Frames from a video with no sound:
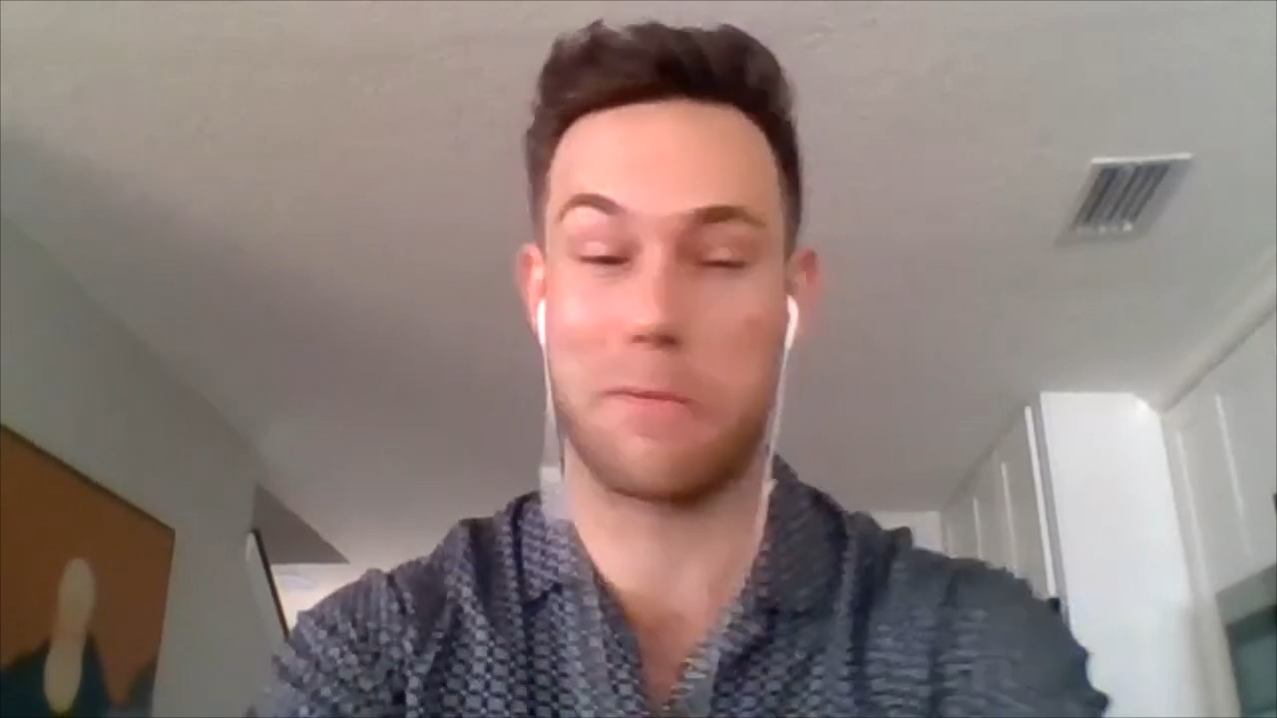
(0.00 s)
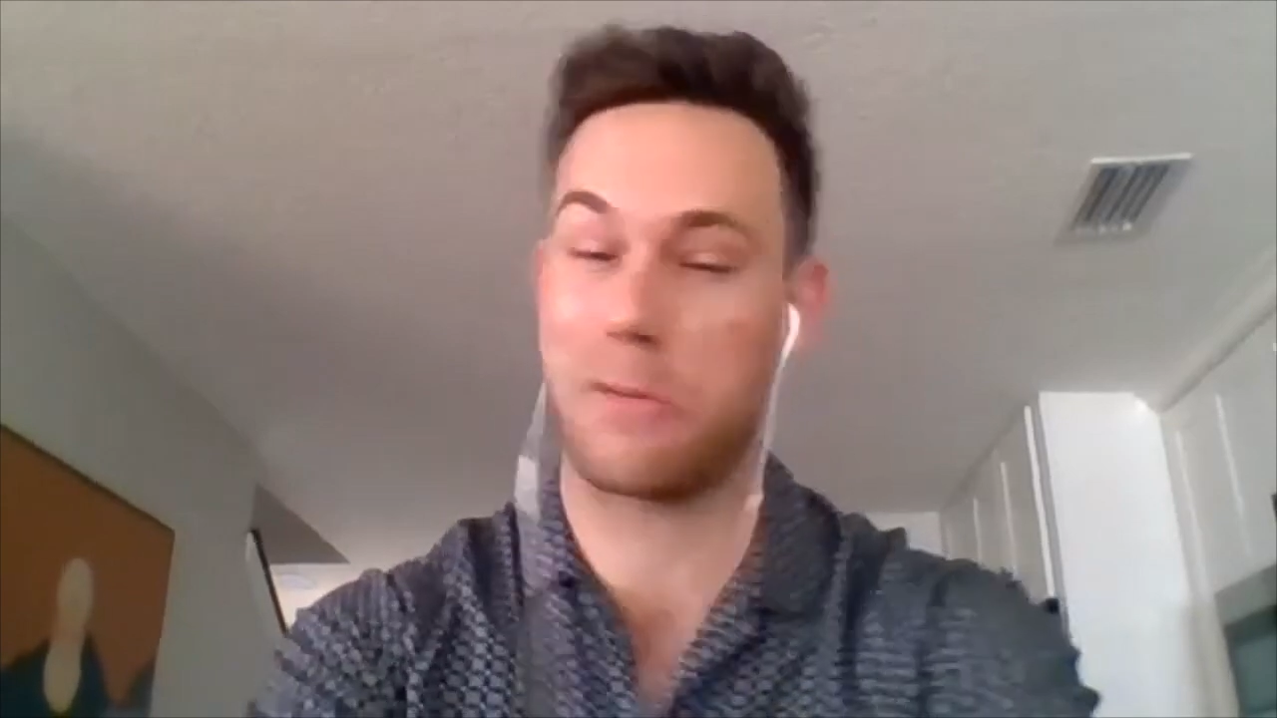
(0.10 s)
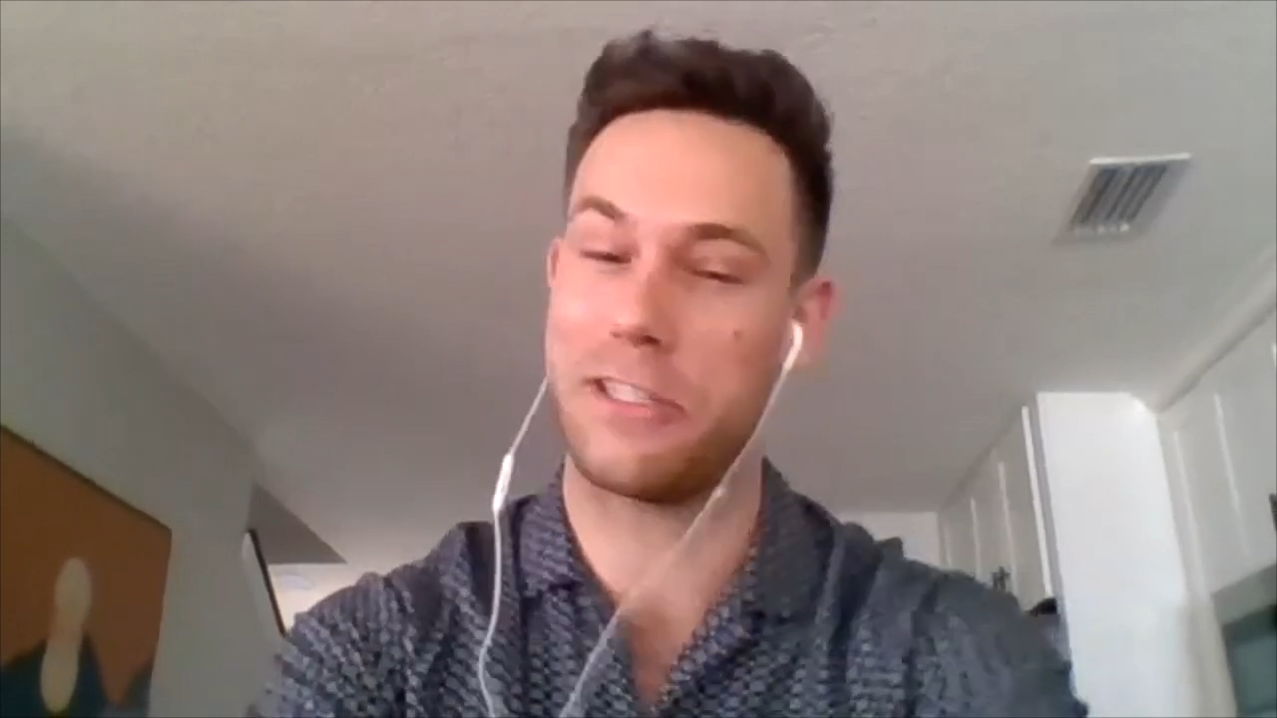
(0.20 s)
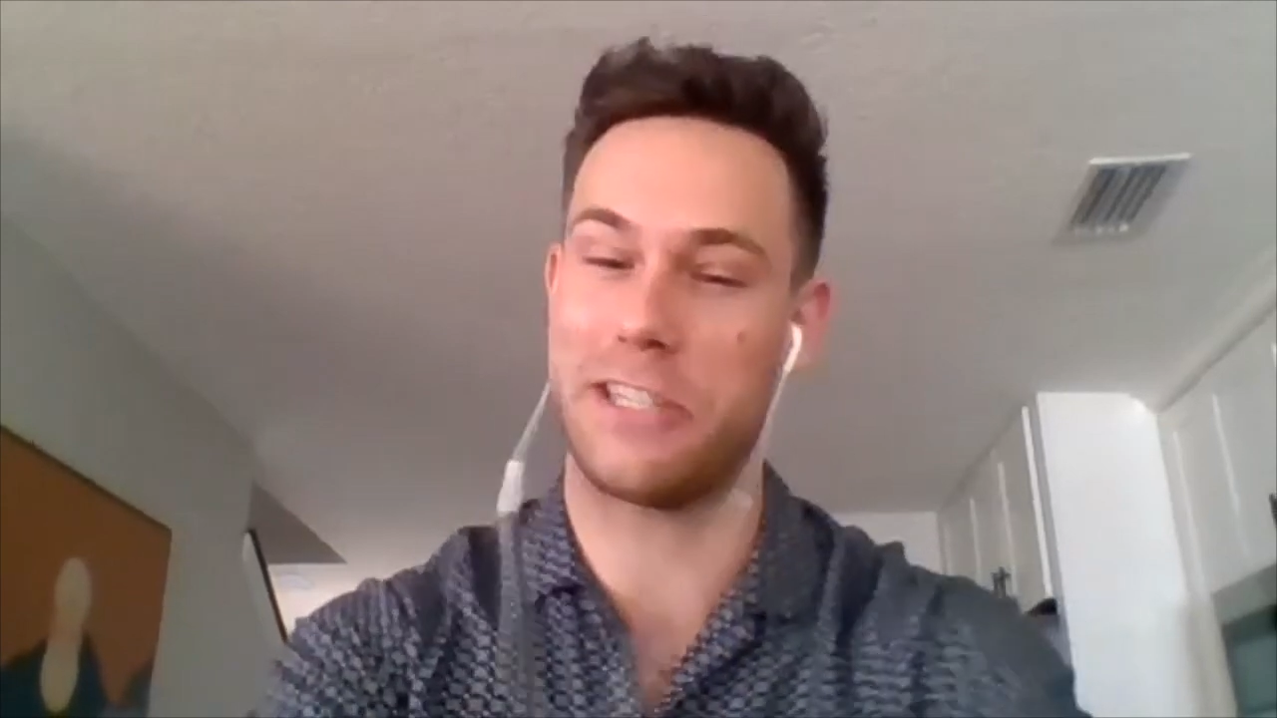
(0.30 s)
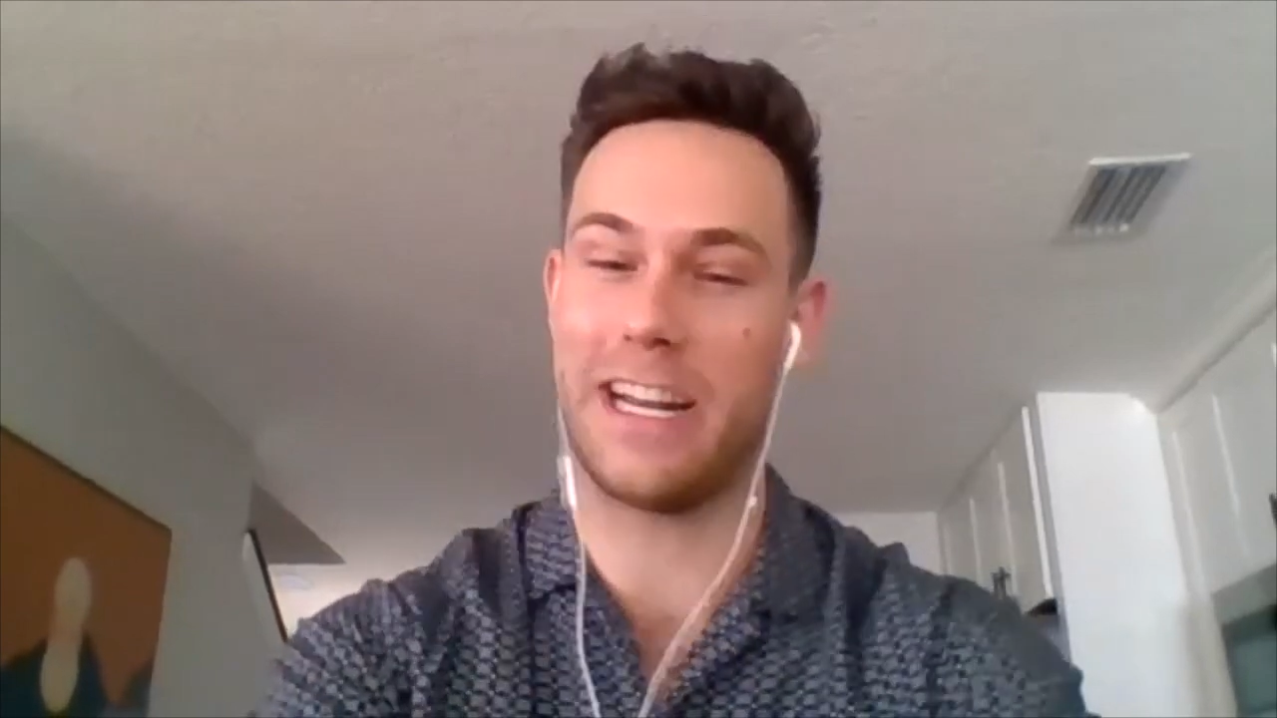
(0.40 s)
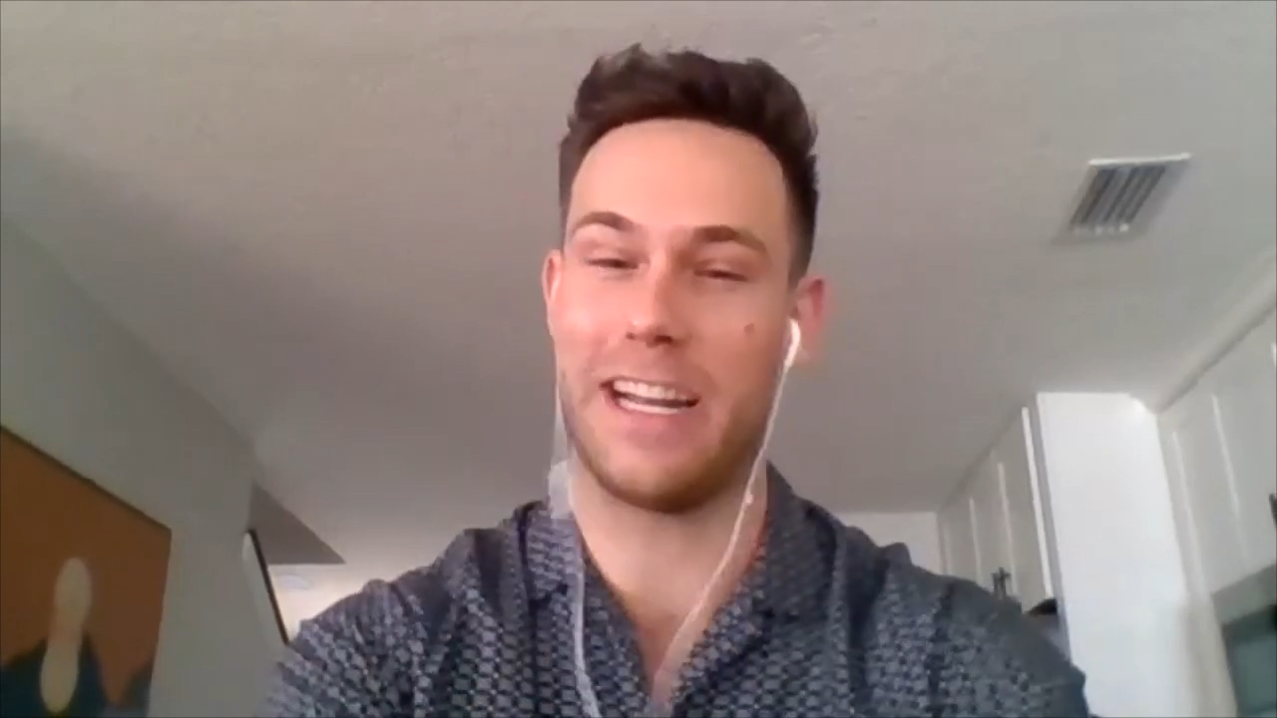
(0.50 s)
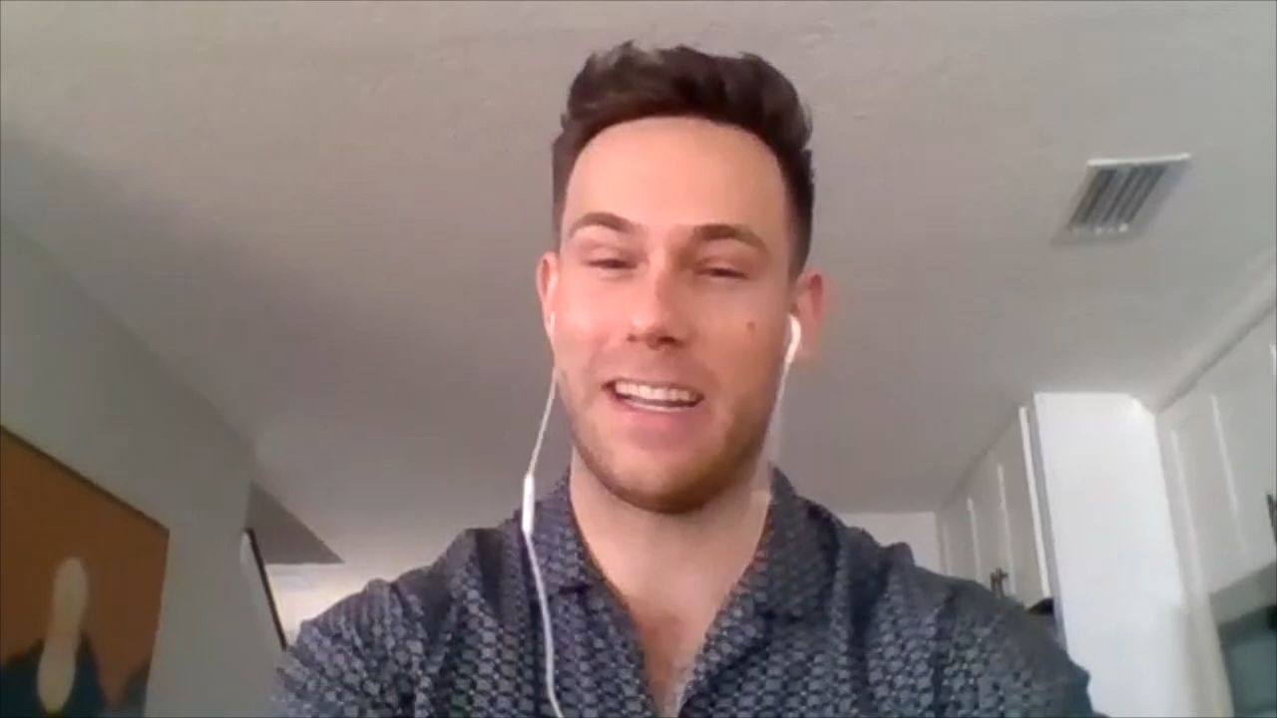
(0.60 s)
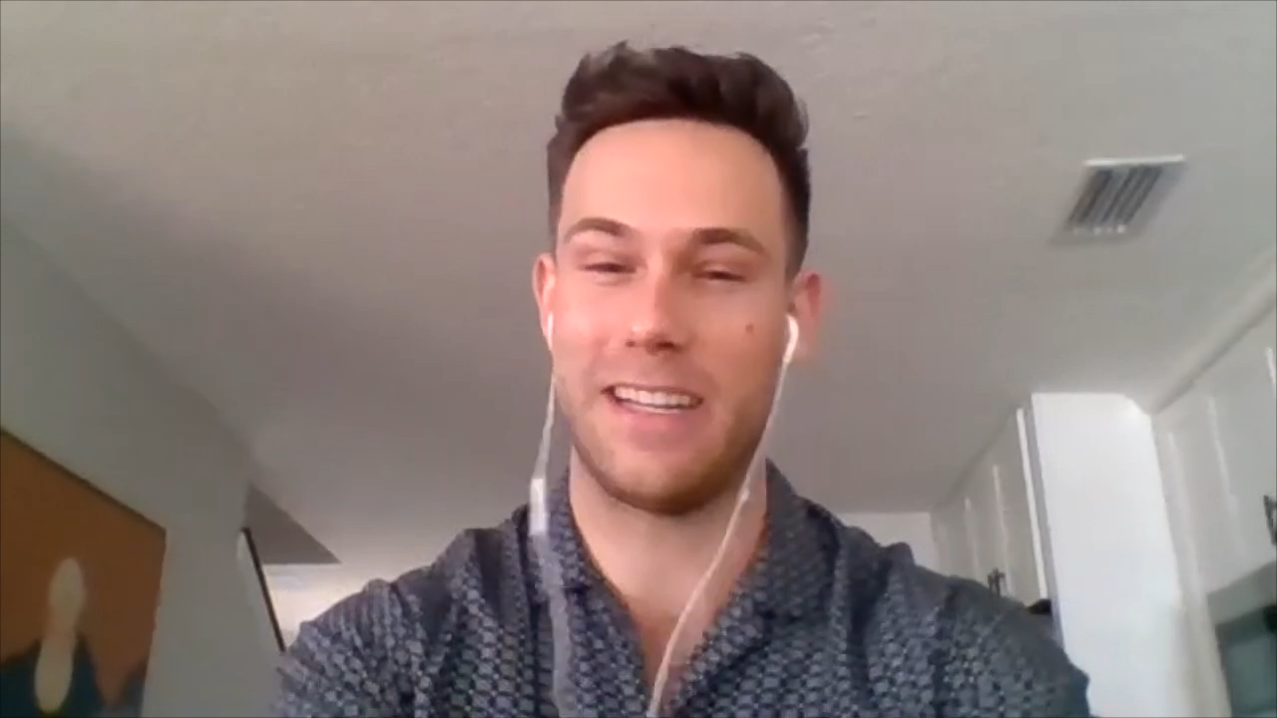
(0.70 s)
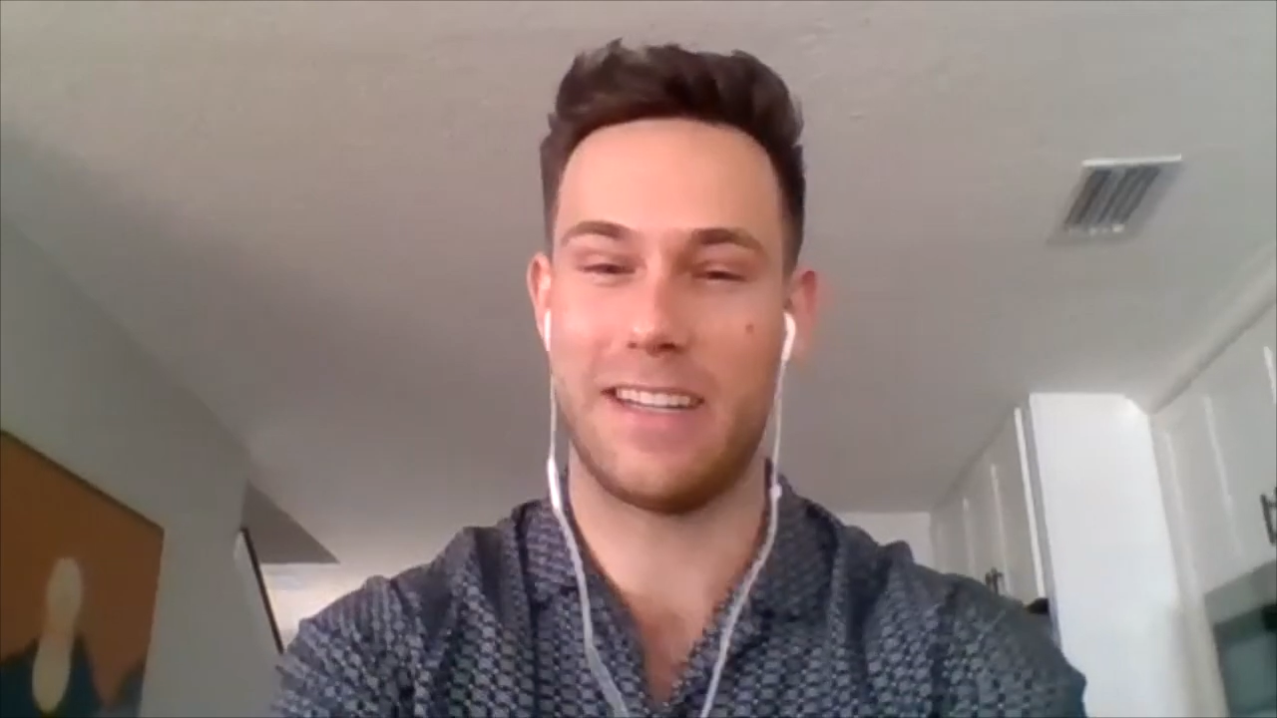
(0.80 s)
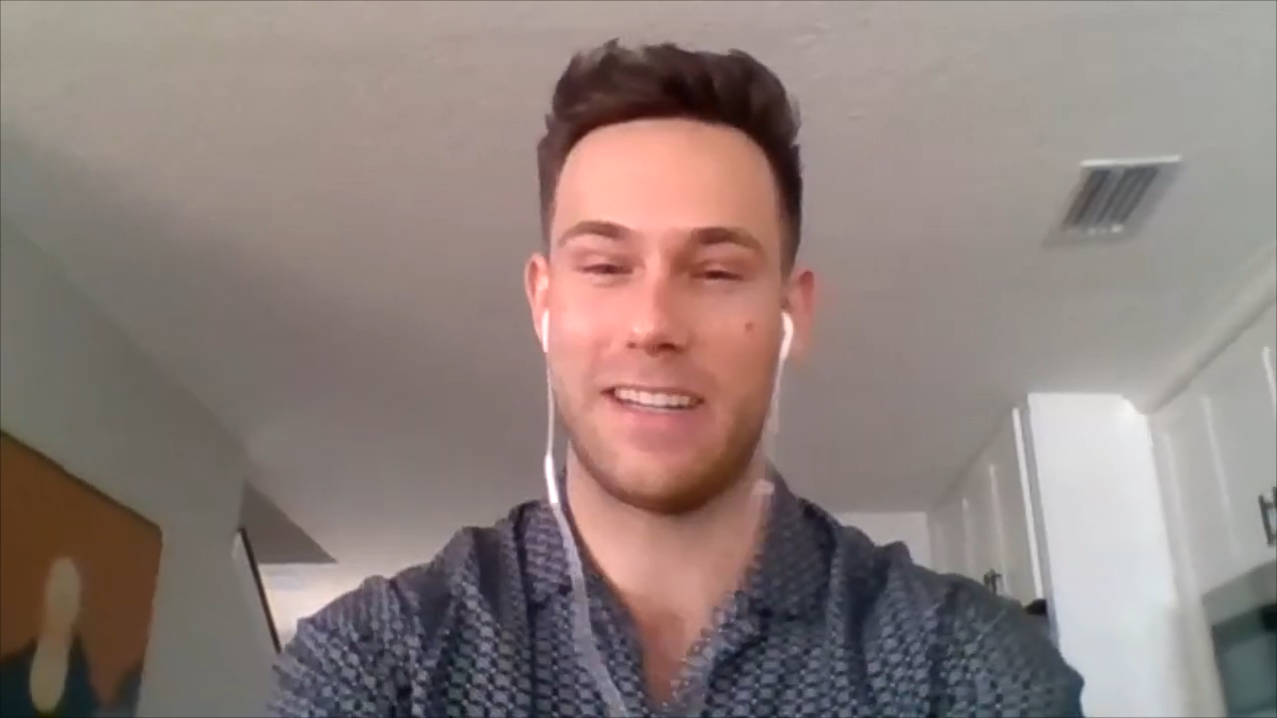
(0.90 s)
appreciate it.